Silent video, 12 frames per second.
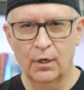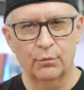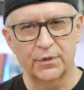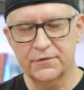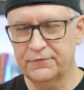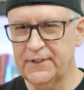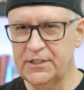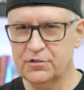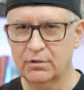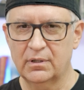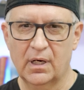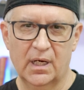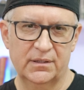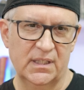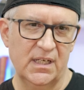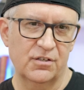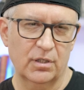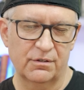was featured on
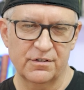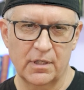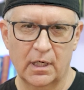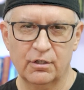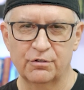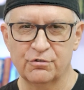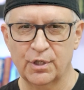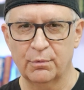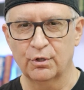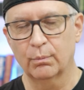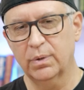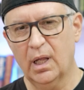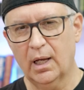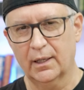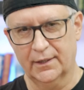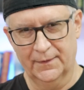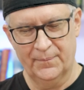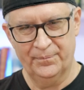the Shutterstock contributor blog.